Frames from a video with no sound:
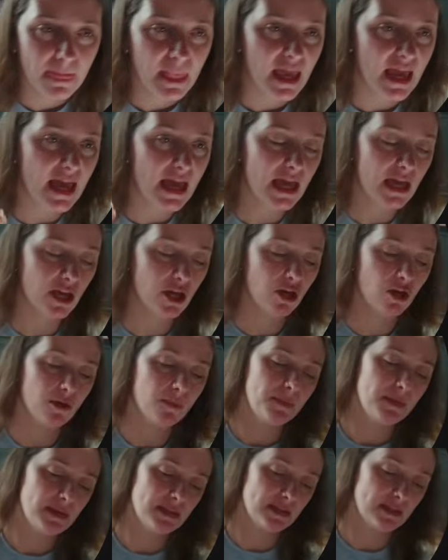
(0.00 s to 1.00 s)
It
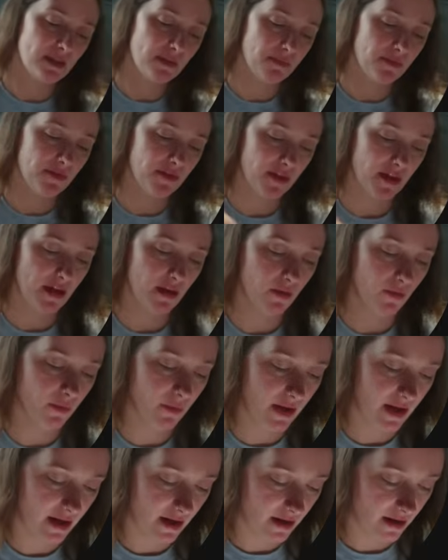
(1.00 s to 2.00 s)
could be something
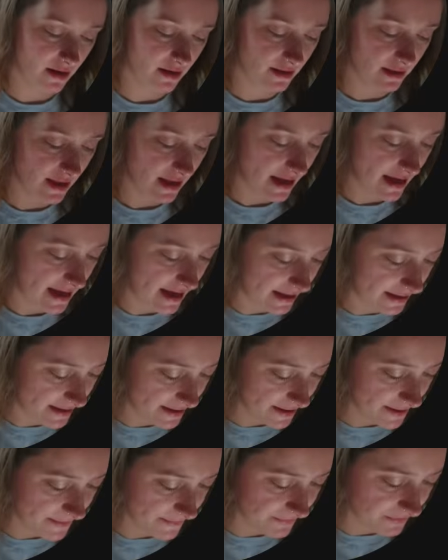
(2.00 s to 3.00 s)
where
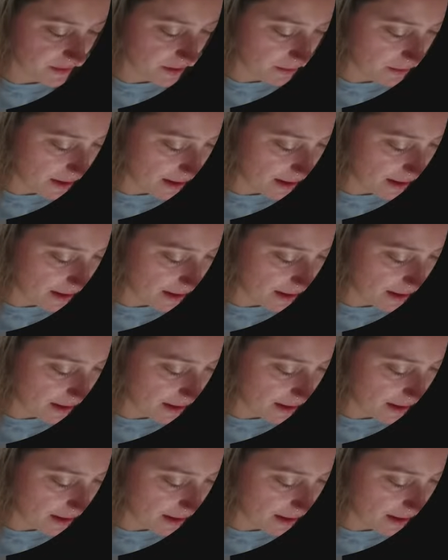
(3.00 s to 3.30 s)
like, okay,